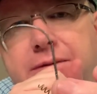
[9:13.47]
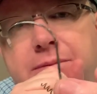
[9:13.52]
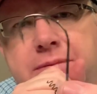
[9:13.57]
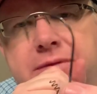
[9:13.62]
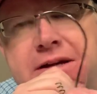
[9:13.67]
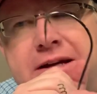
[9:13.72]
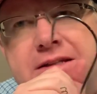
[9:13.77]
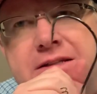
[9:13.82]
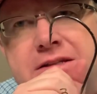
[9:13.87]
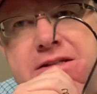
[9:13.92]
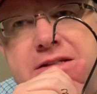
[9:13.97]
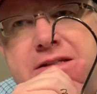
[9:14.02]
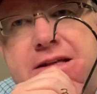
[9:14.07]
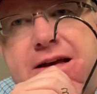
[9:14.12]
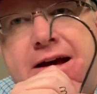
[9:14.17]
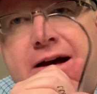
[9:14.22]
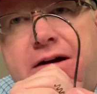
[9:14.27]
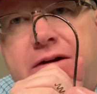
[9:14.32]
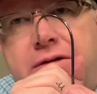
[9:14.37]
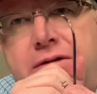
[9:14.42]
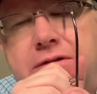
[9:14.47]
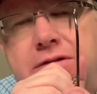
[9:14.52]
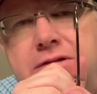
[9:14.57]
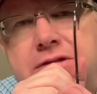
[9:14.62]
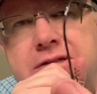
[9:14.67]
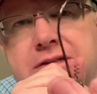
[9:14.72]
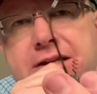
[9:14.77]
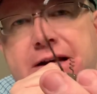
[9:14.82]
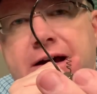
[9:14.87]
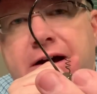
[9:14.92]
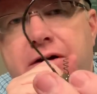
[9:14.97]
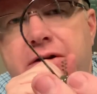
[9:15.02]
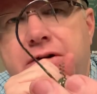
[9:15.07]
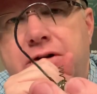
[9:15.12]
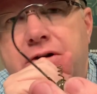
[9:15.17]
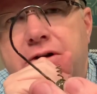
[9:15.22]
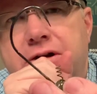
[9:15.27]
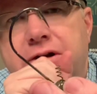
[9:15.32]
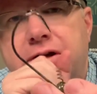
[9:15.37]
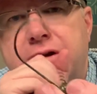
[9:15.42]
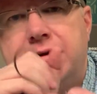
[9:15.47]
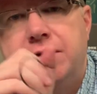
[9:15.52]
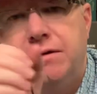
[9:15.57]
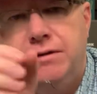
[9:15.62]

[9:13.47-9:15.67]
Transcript: That's a stout hook.